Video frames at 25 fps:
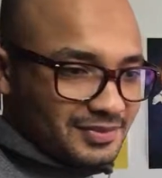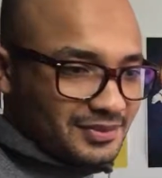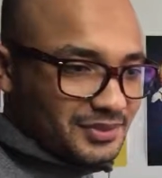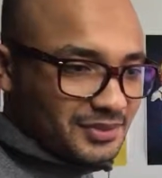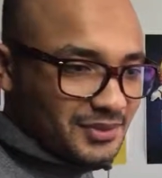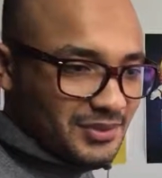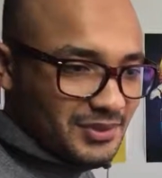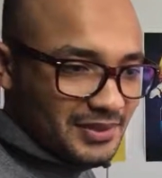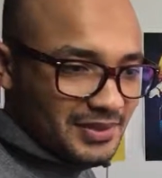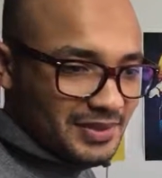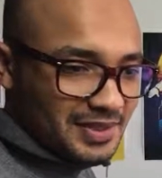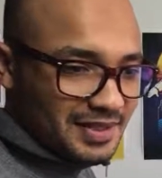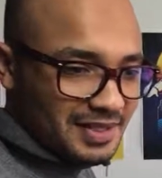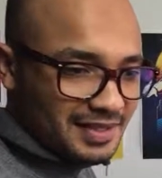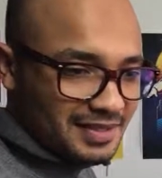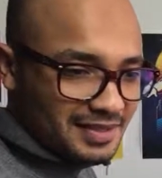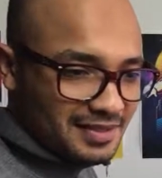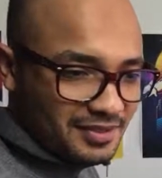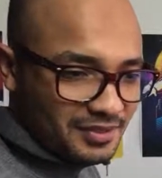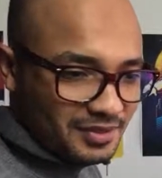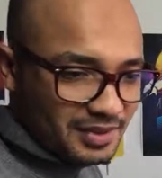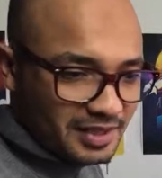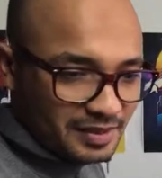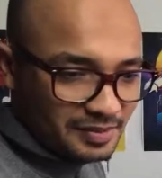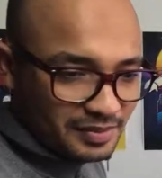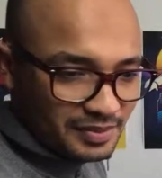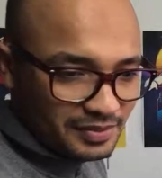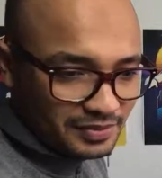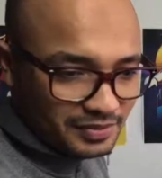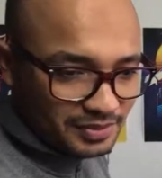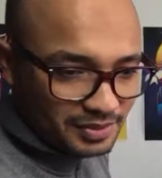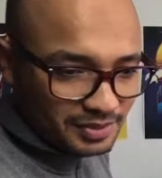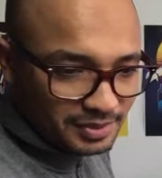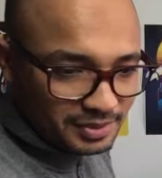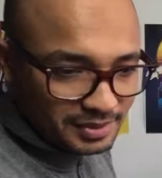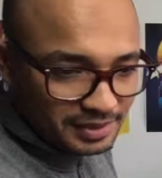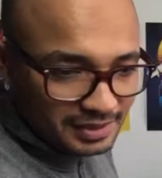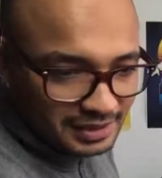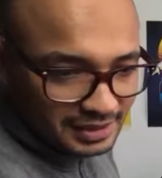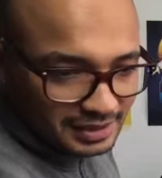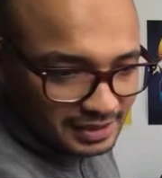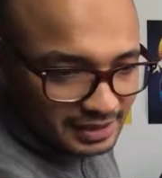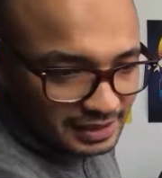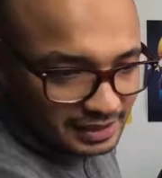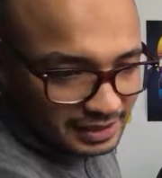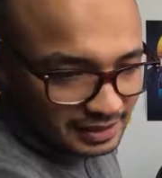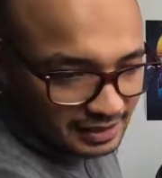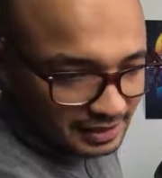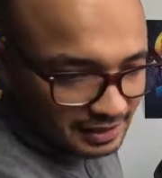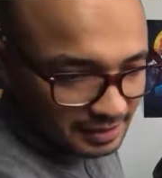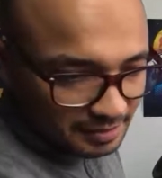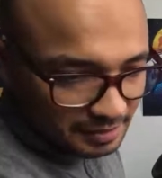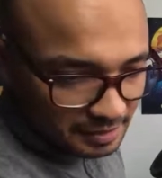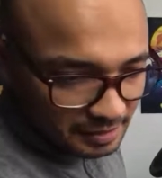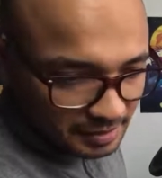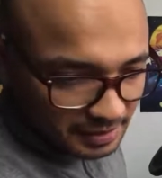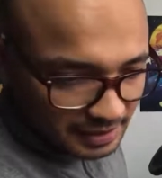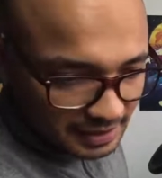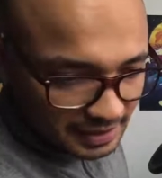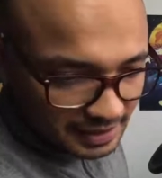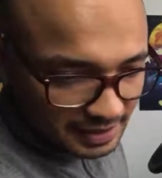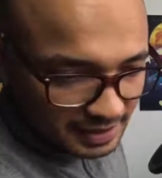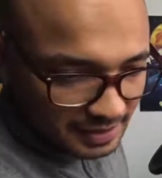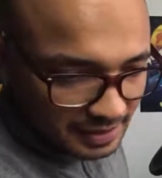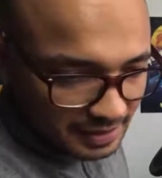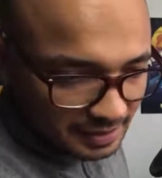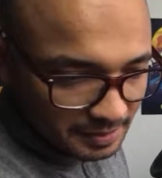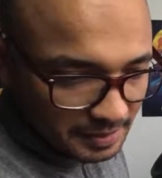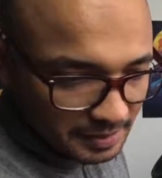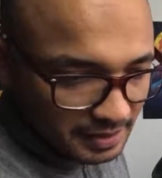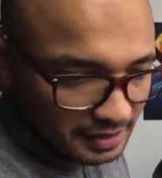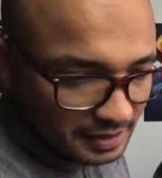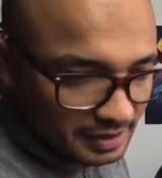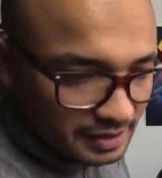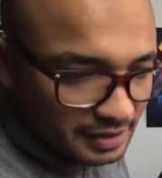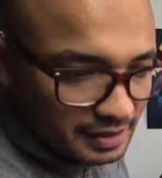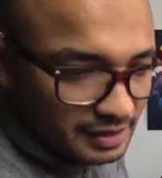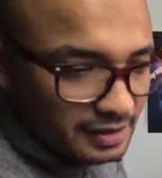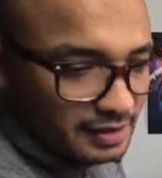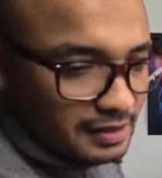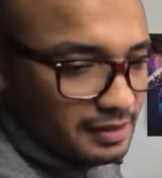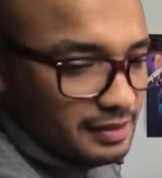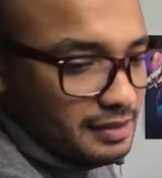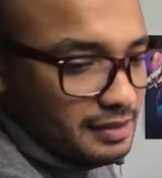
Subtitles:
Follow these stripes for we place them here.